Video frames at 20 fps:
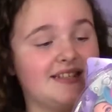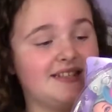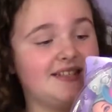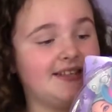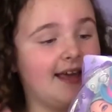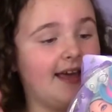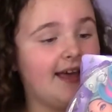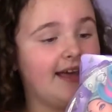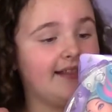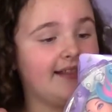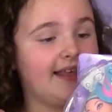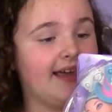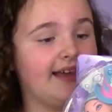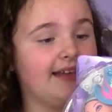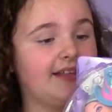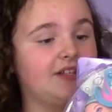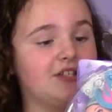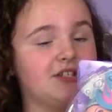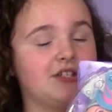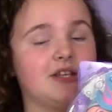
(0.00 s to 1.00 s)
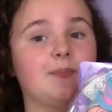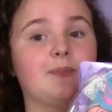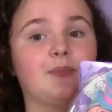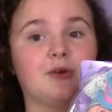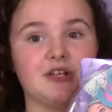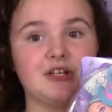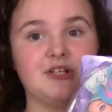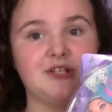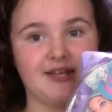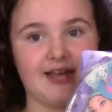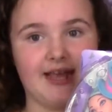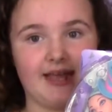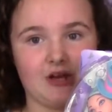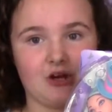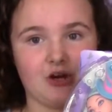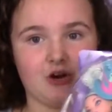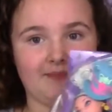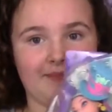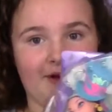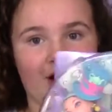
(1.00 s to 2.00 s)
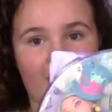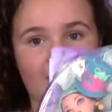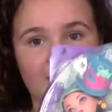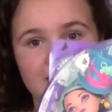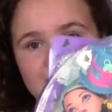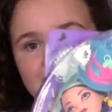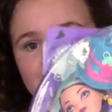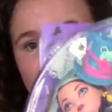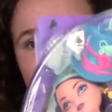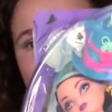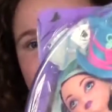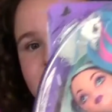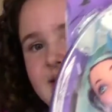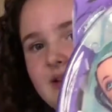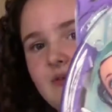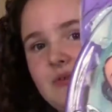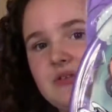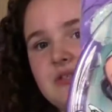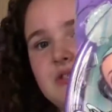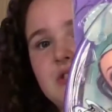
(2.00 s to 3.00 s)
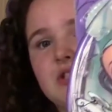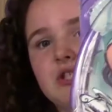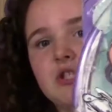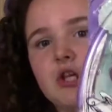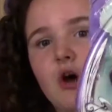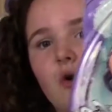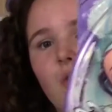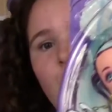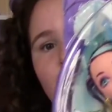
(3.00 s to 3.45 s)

to like just appreciate her box because it was so